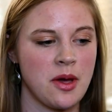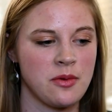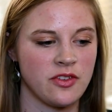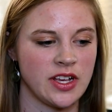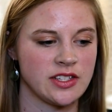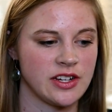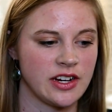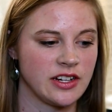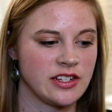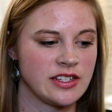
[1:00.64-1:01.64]
of my
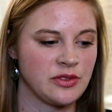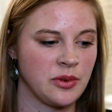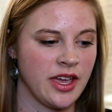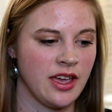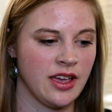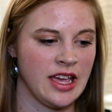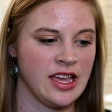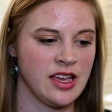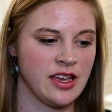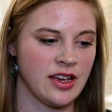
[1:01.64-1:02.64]
professors, we,
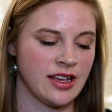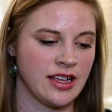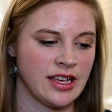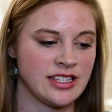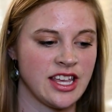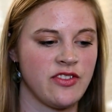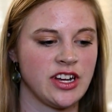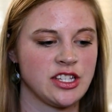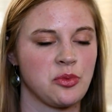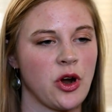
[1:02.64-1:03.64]
he has
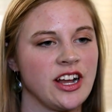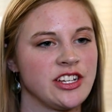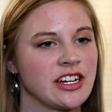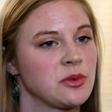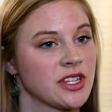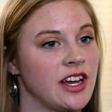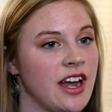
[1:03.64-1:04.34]
given us a project with